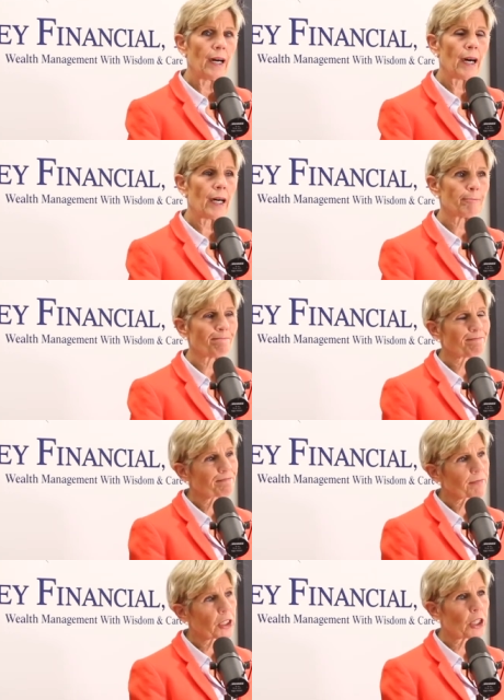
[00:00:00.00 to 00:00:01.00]
Um,
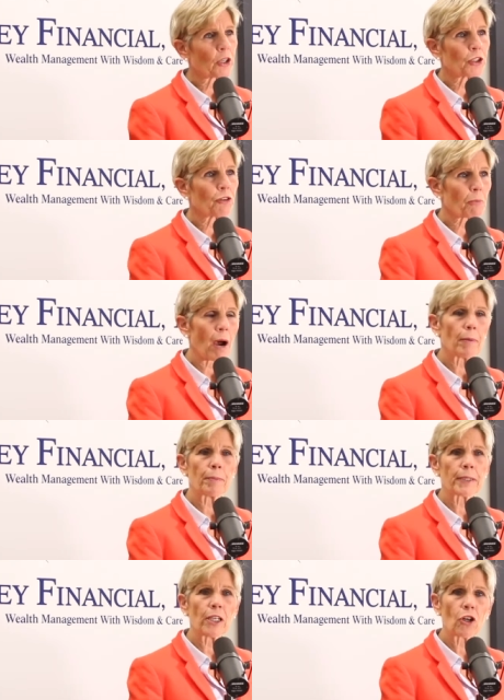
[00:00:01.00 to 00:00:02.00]
you know, you've
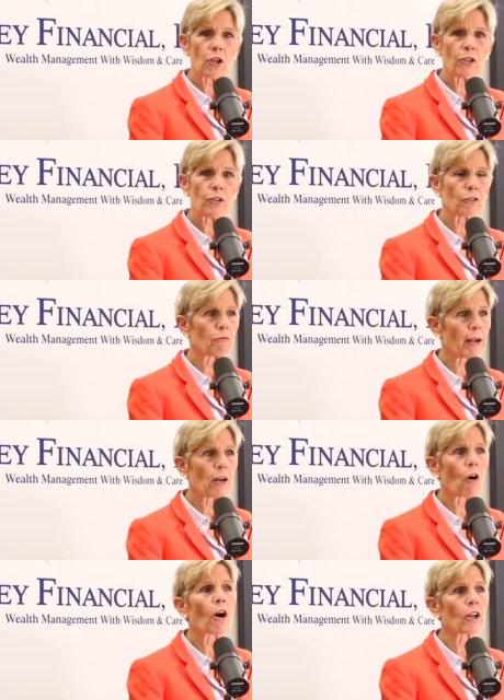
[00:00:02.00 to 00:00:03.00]
probably heard or read
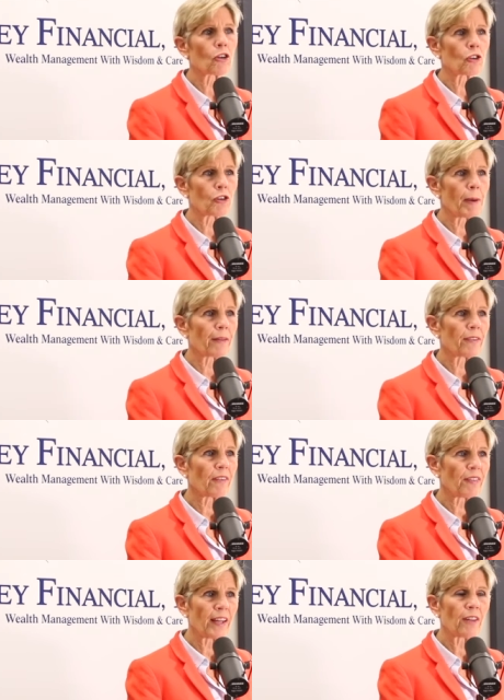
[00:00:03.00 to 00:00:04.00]
articles about
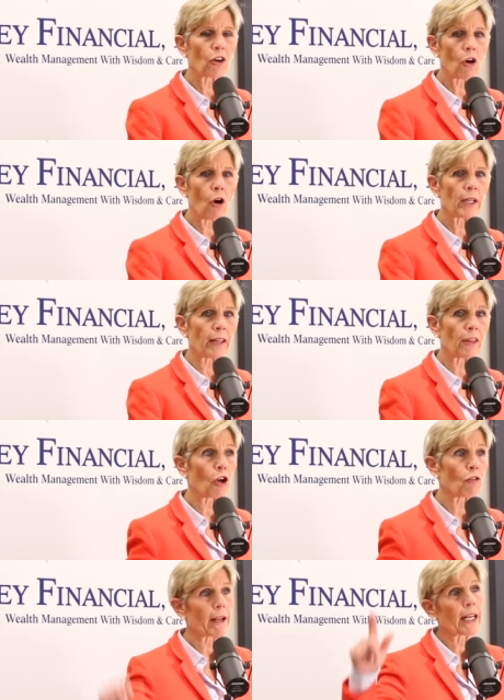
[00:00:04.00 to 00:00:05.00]
this thing they're calling the
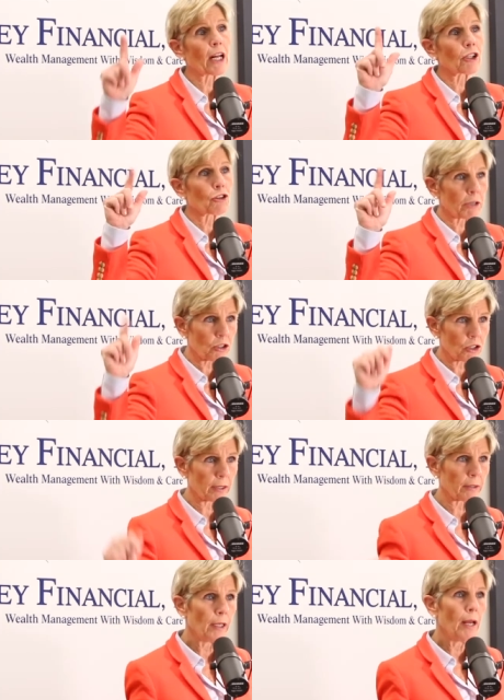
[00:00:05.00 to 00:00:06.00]
great
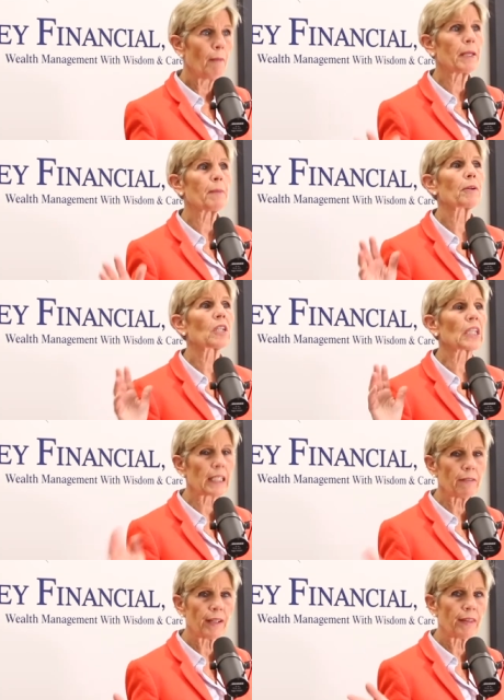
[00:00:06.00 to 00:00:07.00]
attrition, people
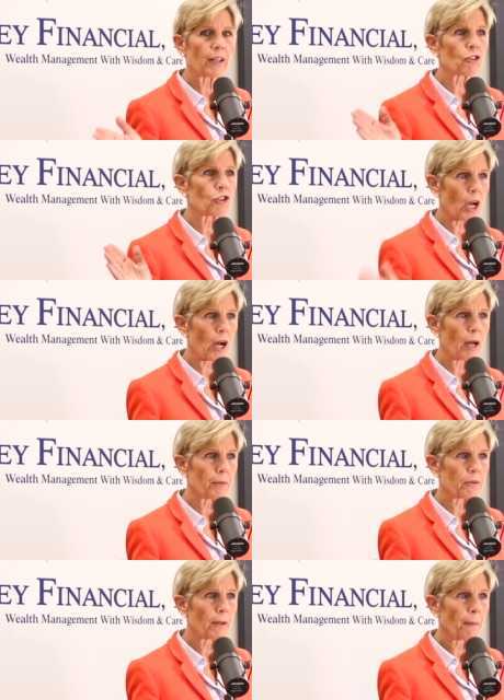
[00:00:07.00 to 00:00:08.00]
leaving their jobs.